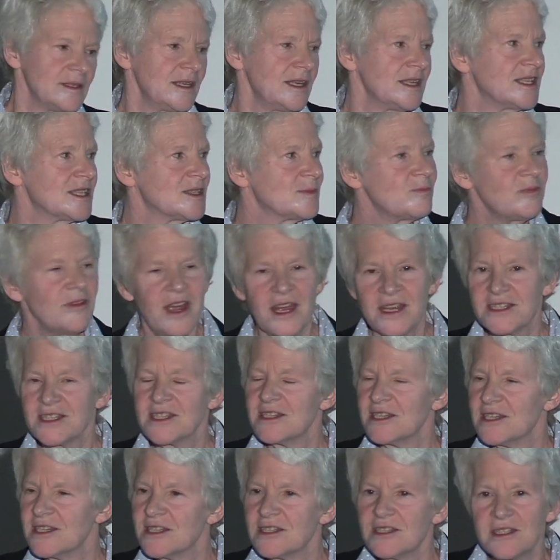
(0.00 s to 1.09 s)

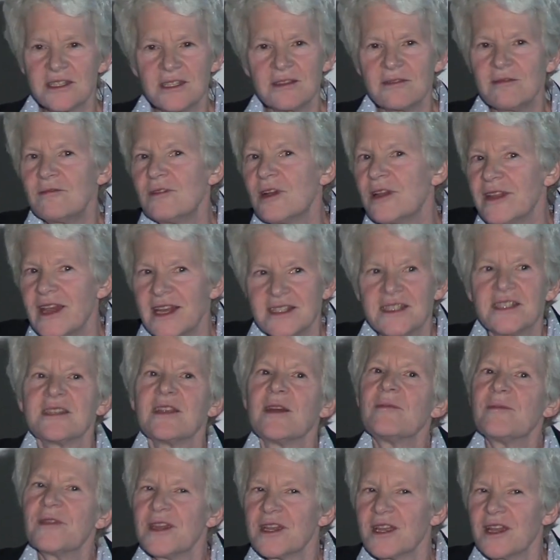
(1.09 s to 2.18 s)
expressed as, well, that's
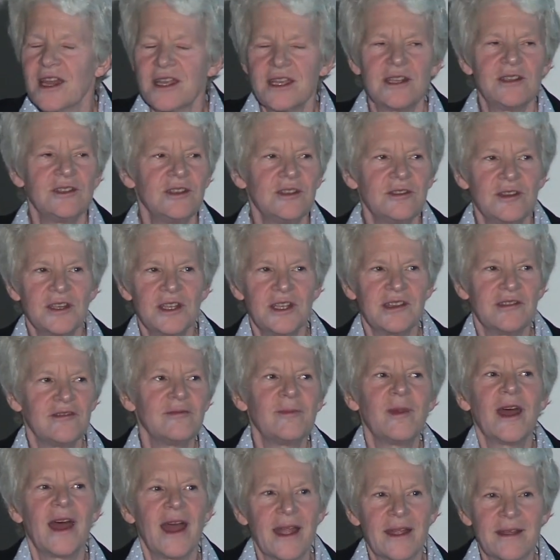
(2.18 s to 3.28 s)
something I can do to give
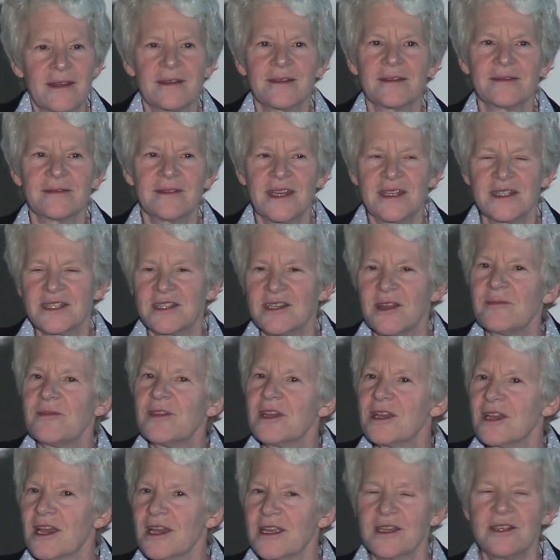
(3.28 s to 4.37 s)
back. That's
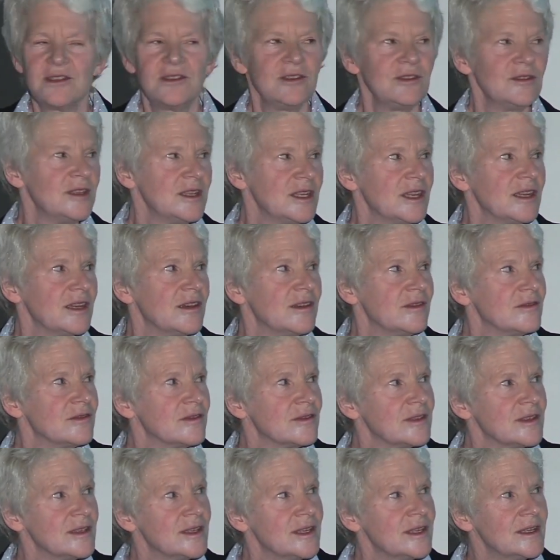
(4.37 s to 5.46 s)
something I can do to give.
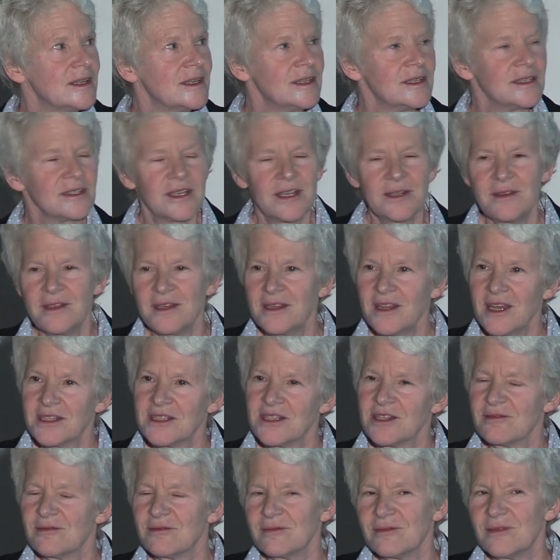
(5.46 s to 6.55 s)
I think
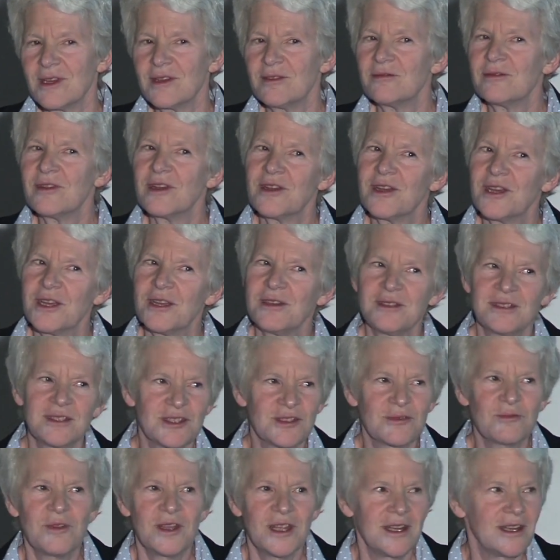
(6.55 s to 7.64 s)
that's a very
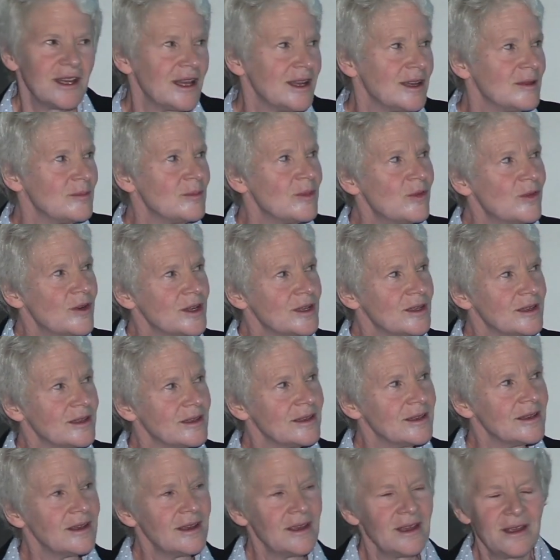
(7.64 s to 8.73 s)
sweet and
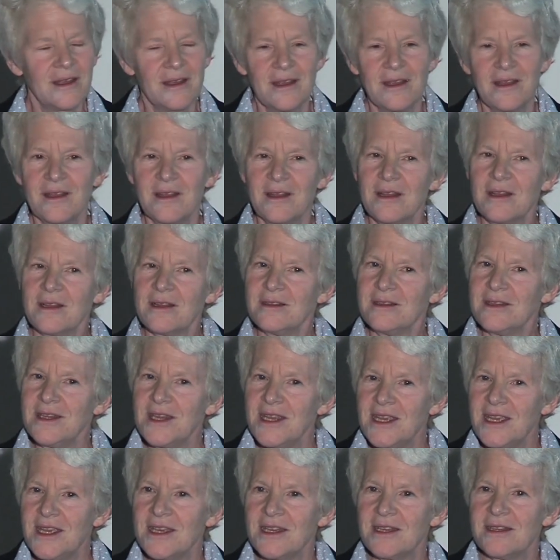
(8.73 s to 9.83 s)
important
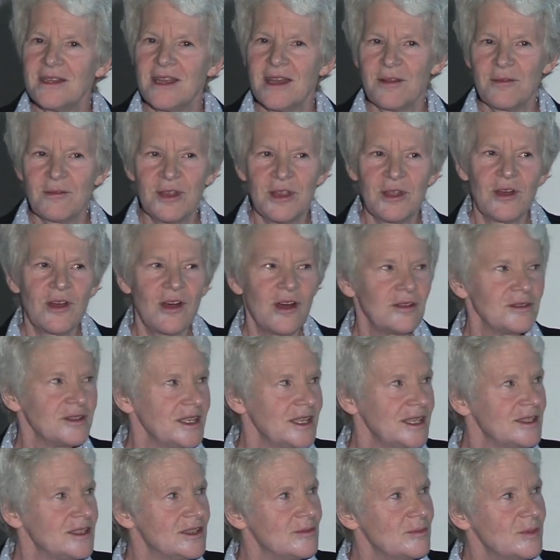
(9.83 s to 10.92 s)
need that we all
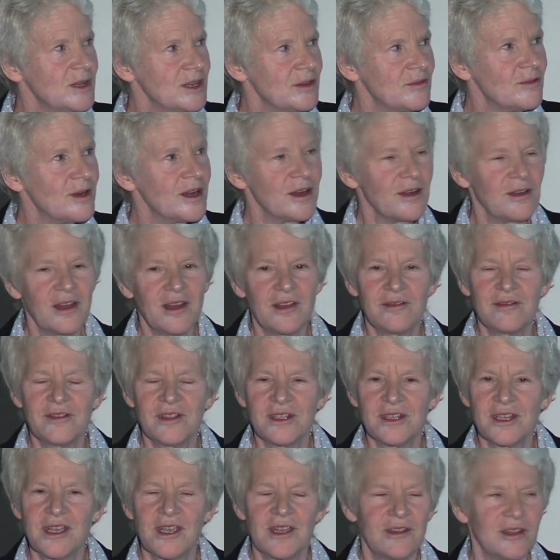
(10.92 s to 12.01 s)
need to be aware of
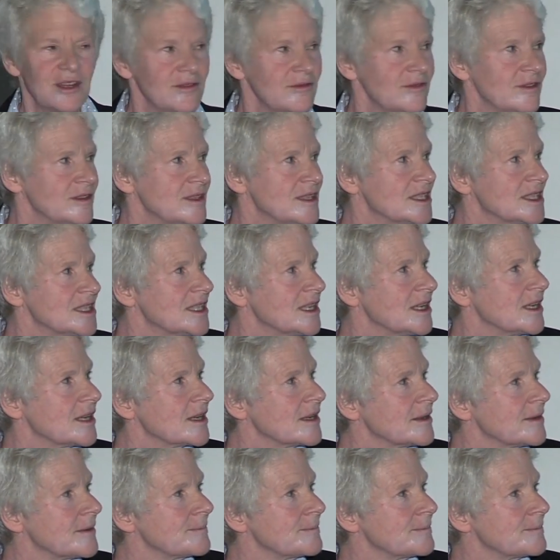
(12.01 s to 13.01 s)
in caring for the sick.